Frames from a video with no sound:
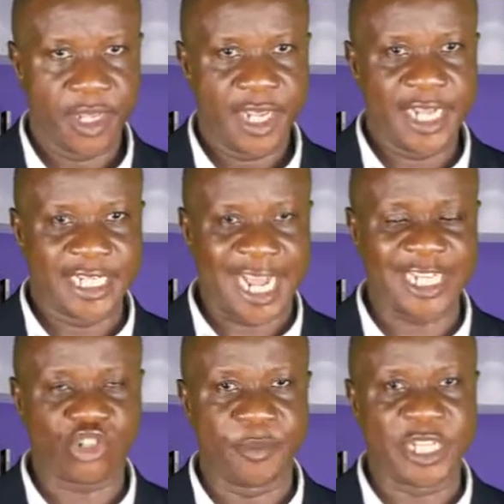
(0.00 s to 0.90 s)
It
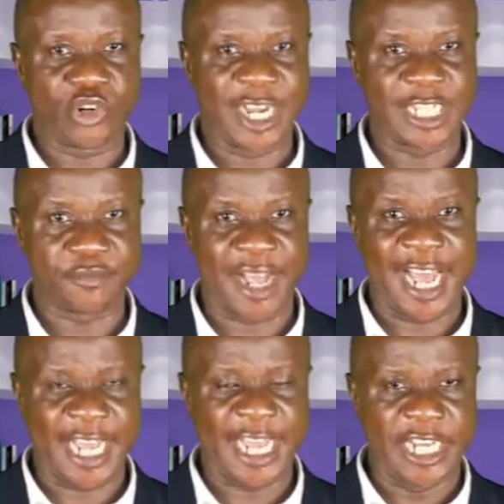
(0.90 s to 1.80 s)
has to be
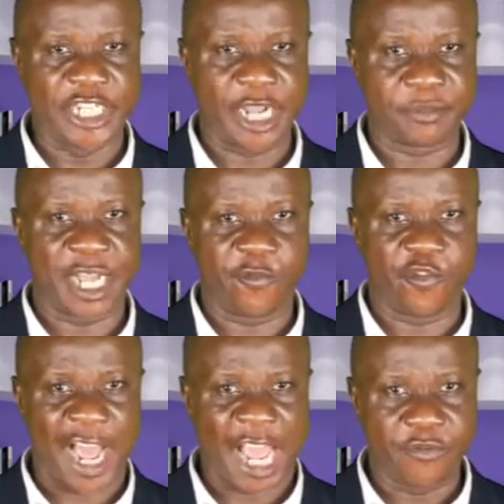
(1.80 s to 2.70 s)
transferred in chapter
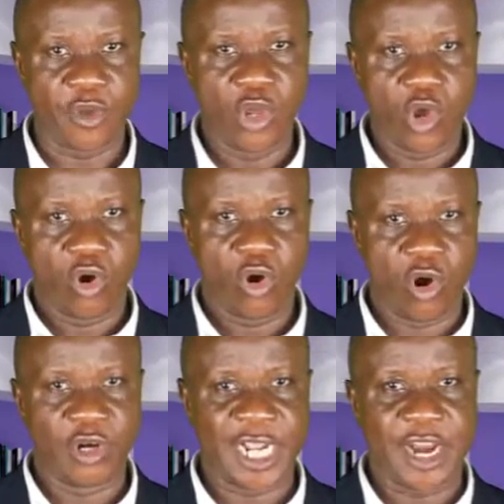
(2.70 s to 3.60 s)
5
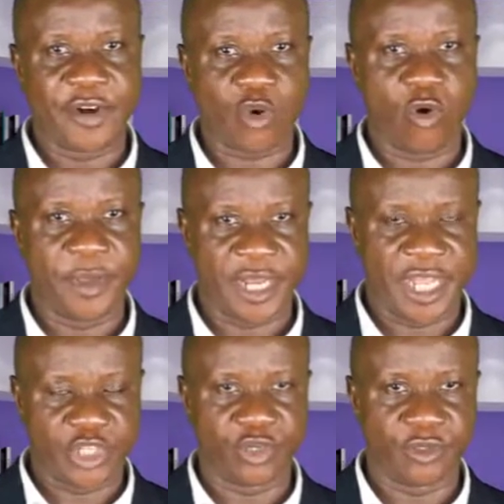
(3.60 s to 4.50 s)
under
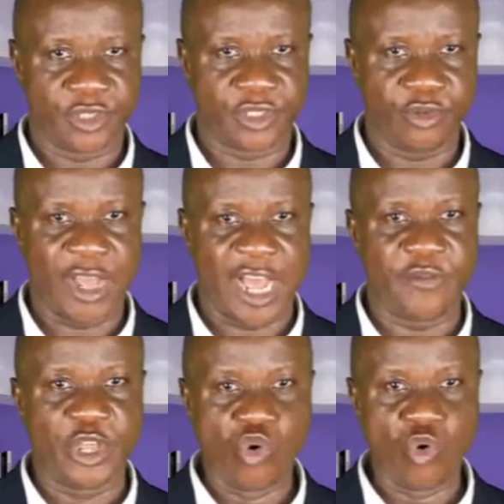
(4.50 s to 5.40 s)
recommendations. You have
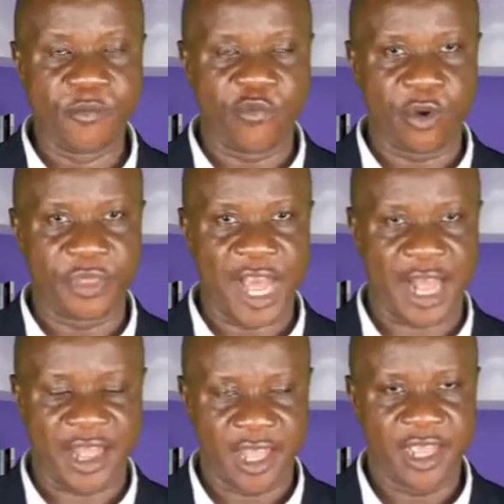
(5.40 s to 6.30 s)
a room for
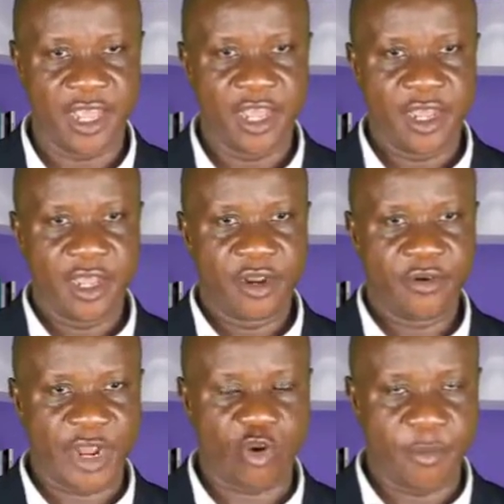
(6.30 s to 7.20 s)
that.
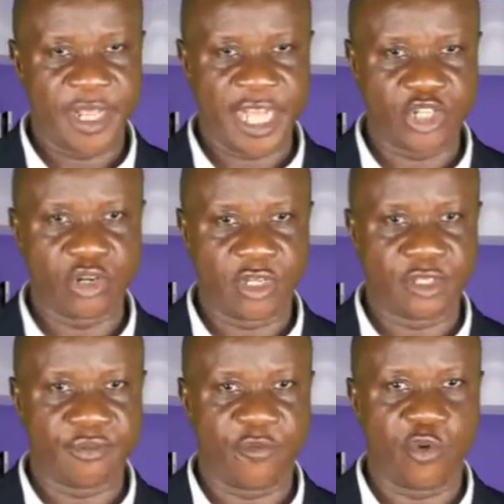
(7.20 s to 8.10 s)
Recommendations
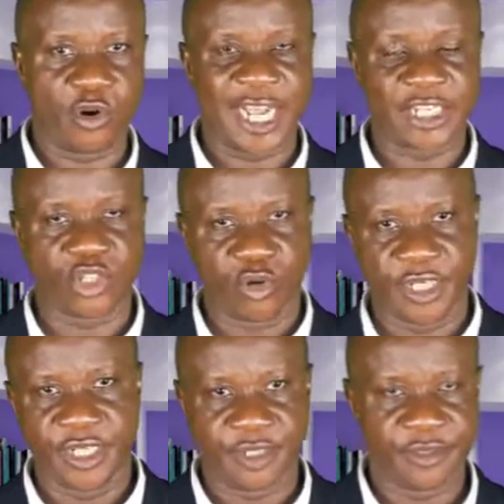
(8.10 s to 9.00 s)
for further study.